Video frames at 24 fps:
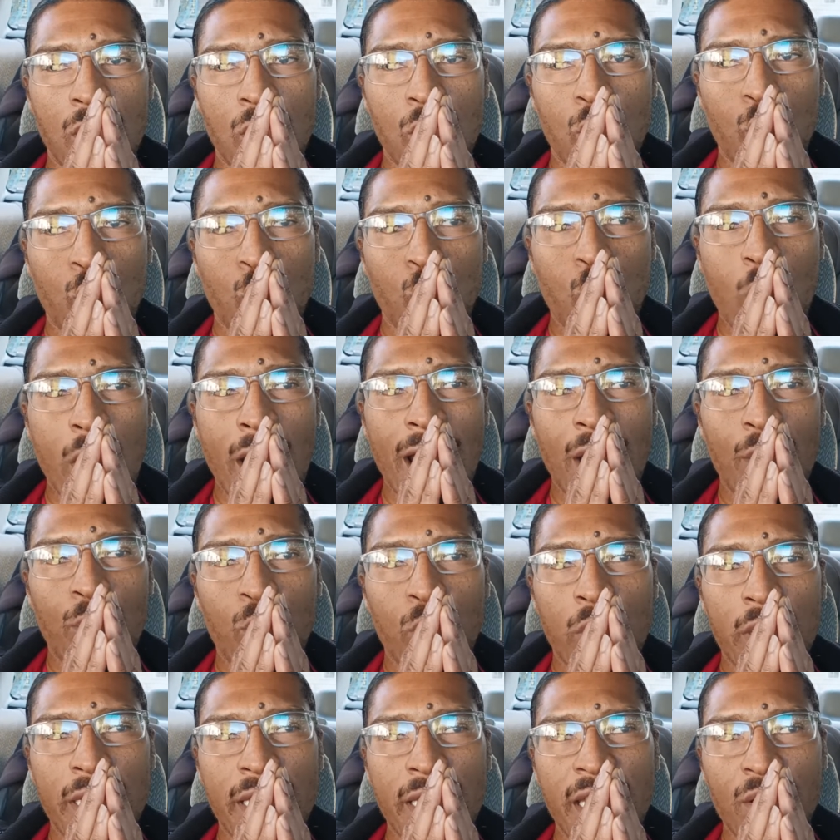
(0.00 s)
Why
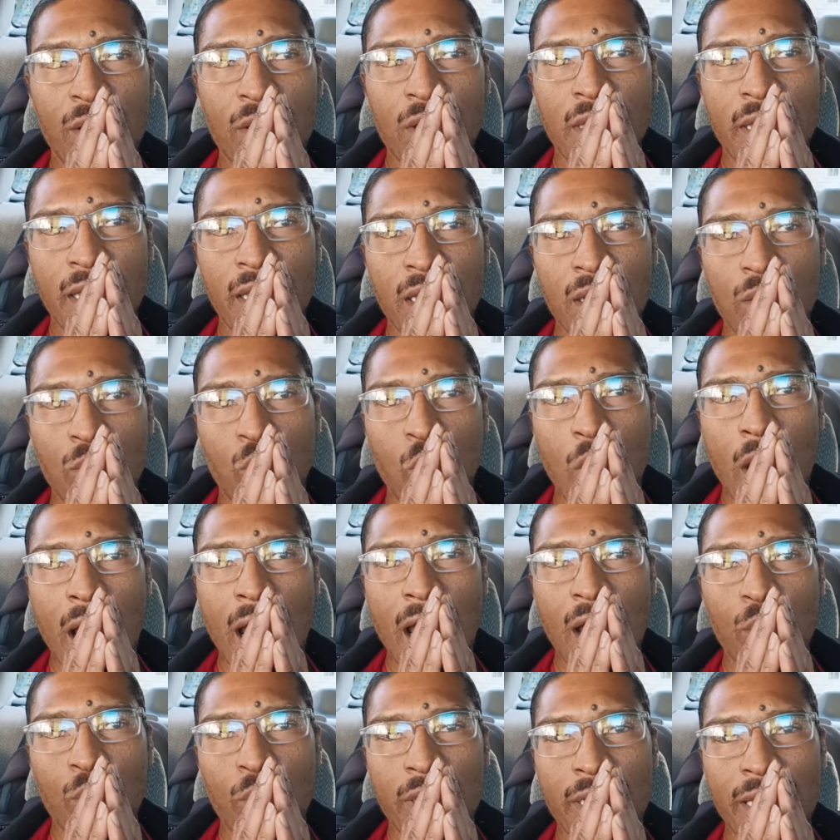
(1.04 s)
would
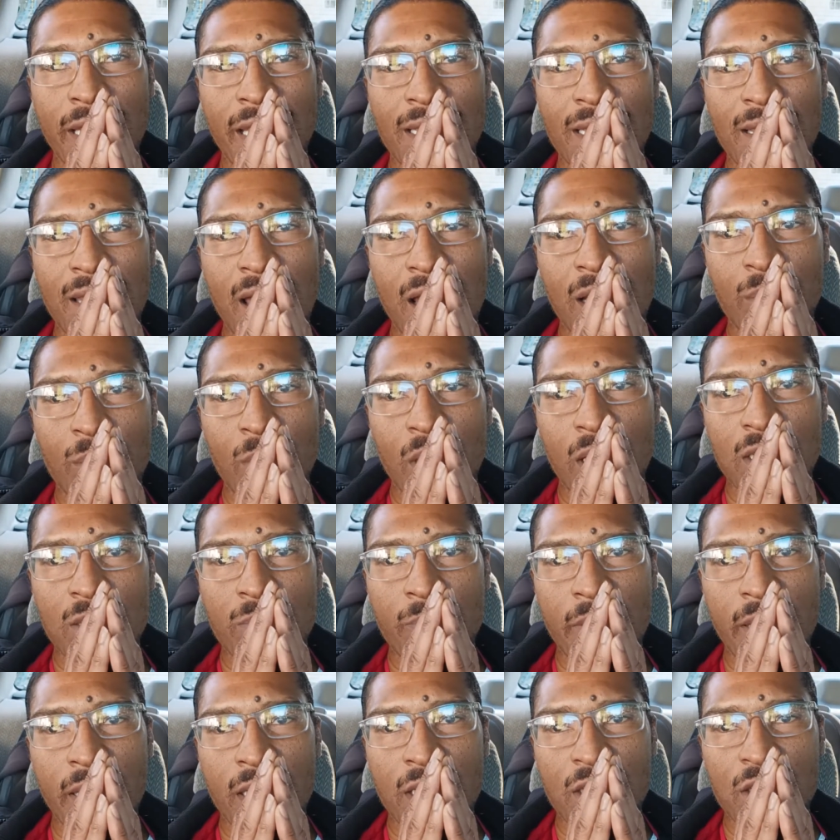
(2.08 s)
Elon Musk
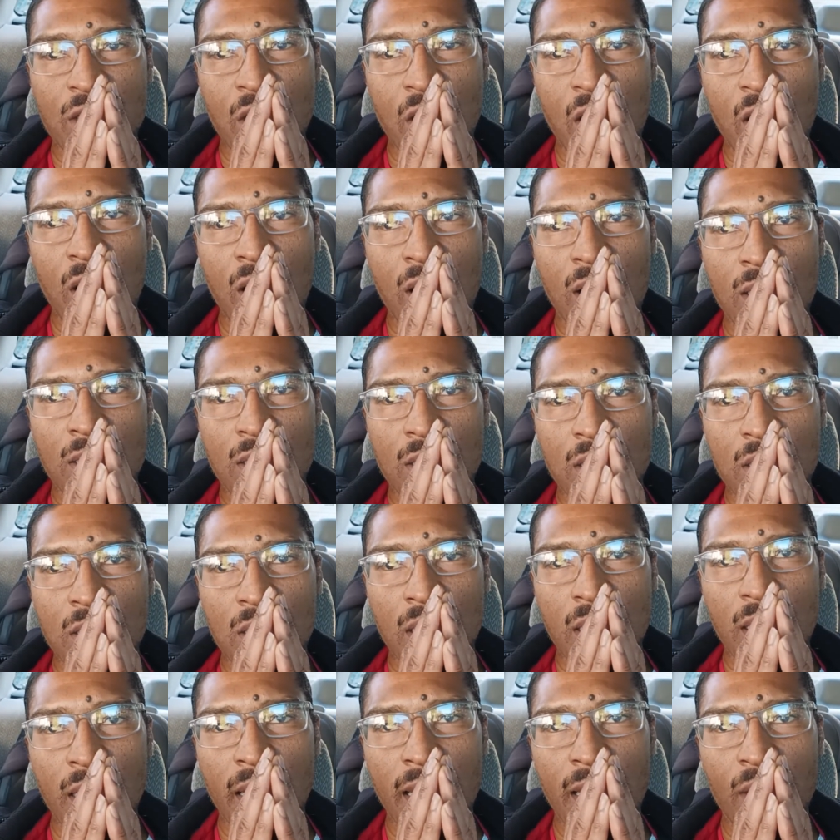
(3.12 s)
be in charge,
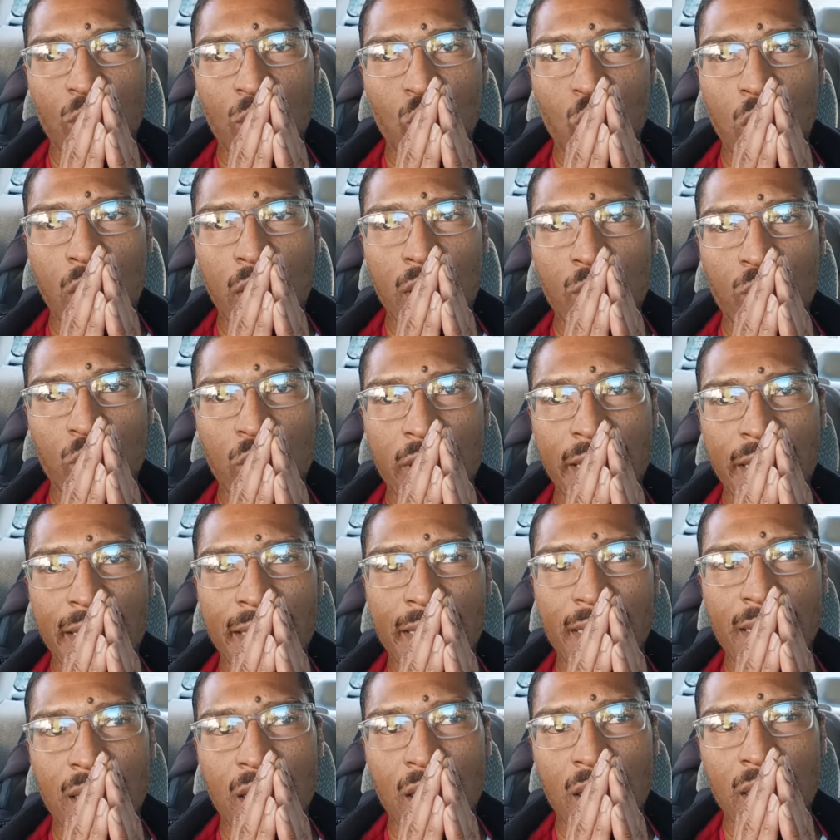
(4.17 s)
and what would
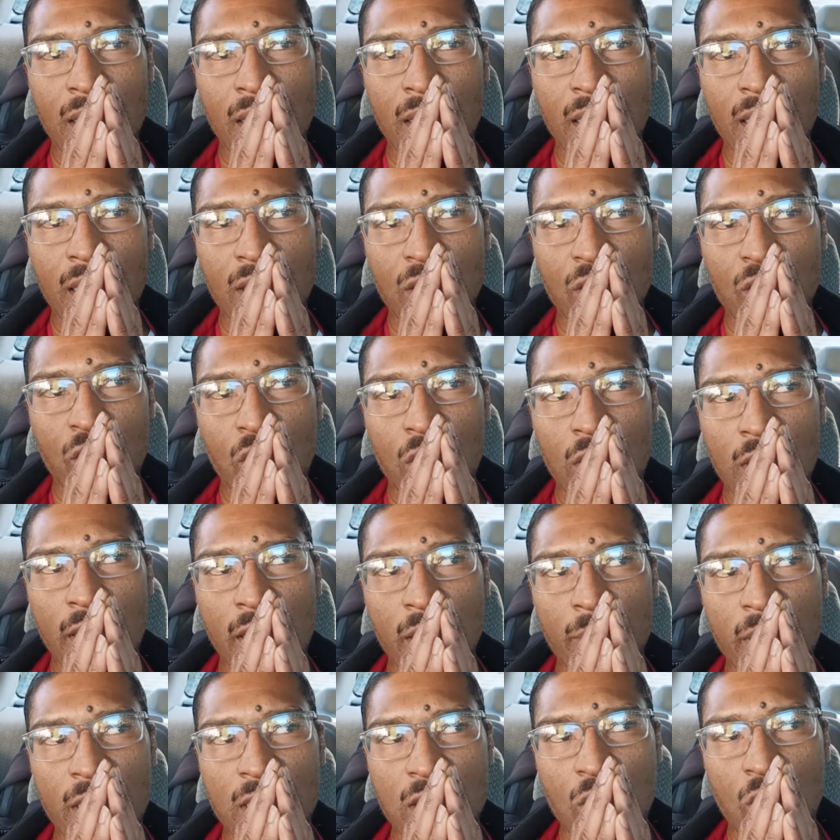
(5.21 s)
Neuralink
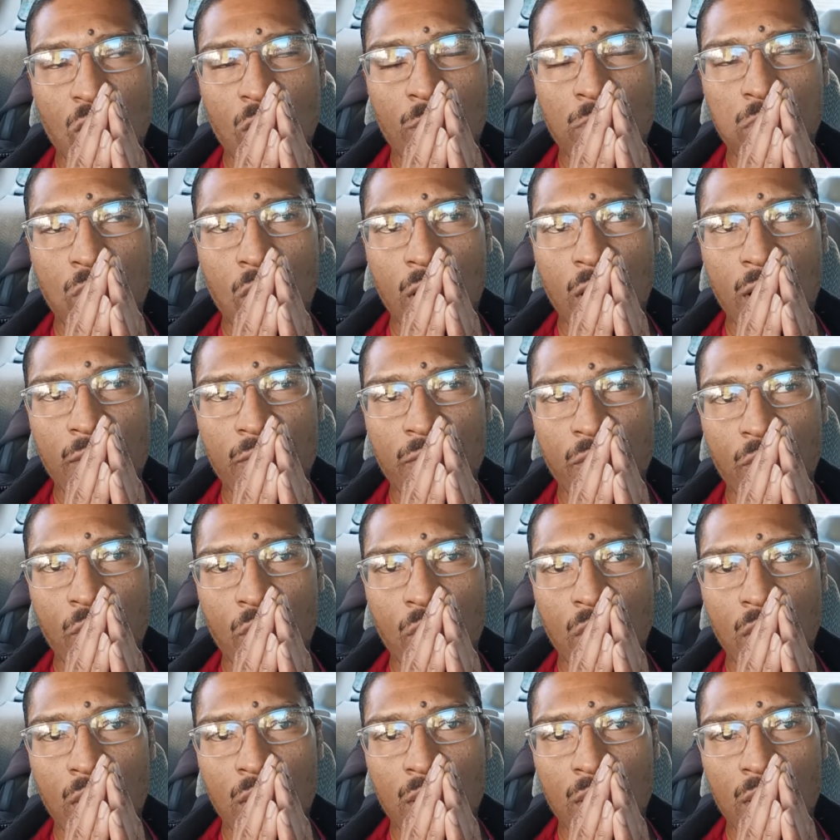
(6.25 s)
be so important for?